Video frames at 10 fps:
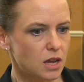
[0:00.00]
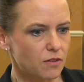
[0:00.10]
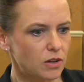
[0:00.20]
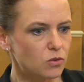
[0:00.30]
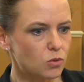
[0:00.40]

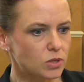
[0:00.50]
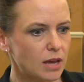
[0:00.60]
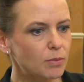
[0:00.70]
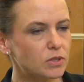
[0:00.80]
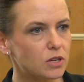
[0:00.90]
If I look what's
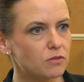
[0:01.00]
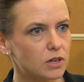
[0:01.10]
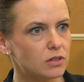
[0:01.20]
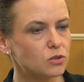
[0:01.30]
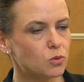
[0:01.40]
happened over
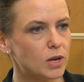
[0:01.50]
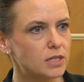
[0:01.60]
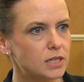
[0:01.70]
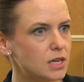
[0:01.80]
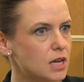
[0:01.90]
the last
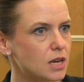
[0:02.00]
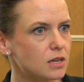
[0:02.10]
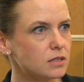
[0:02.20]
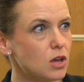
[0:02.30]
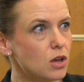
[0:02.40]
20
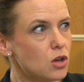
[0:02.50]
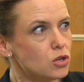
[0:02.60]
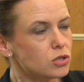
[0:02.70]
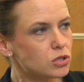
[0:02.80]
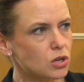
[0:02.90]
years,
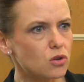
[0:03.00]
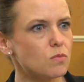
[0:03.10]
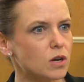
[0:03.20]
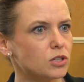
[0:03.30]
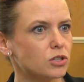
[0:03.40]
so
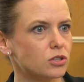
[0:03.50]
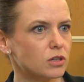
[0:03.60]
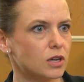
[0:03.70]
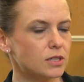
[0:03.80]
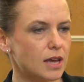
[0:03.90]
much
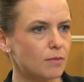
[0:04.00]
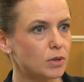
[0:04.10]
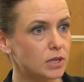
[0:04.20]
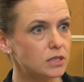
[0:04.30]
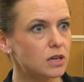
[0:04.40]
has
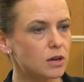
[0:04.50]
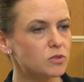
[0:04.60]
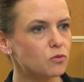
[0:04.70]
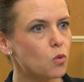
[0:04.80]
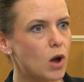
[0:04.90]
happened in
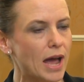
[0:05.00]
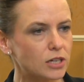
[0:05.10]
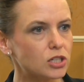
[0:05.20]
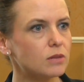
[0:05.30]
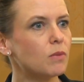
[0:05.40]
terms of what
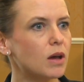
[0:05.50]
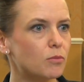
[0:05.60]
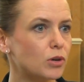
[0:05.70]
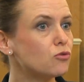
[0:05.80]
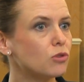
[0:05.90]
actually might
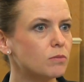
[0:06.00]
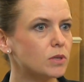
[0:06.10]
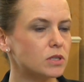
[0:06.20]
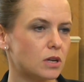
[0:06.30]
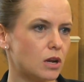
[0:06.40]
bring
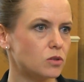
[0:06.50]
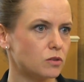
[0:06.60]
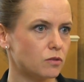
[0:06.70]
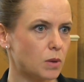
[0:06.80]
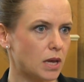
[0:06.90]
treatments closer
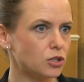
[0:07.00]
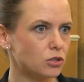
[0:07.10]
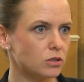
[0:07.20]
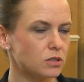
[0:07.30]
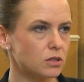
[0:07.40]
for
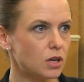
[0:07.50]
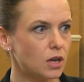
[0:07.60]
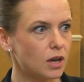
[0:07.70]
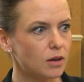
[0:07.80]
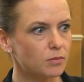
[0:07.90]
patients,
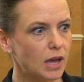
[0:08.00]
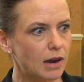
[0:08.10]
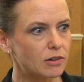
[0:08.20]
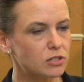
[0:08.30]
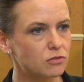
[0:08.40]

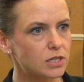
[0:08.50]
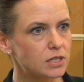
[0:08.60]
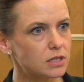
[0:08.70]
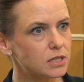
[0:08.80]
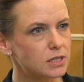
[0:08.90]

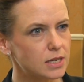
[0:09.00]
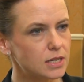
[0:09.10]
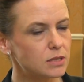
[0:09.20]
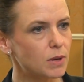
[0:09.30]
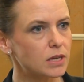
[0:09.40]
characterising the
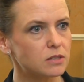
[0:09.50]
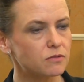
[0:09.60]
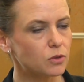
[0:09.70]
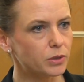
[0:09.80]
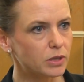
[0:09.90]
disease better,
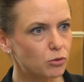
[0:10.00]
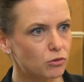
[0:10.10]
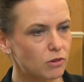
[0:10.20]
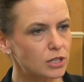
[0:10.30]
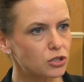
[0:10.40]
following the
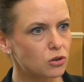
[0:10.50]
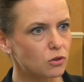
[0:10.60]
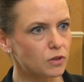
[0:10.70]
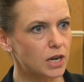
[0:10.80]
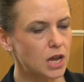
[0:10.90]
progression
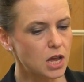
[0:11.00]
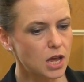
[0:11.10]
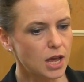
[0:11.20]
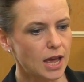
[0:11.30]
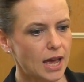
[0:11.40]
of it,
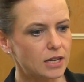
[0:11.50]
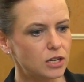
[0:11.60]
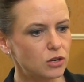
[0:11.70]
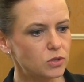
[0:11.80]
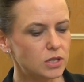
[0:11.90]

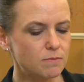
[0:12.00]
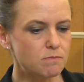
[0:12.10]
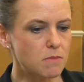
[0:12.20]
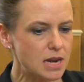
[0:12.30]
and using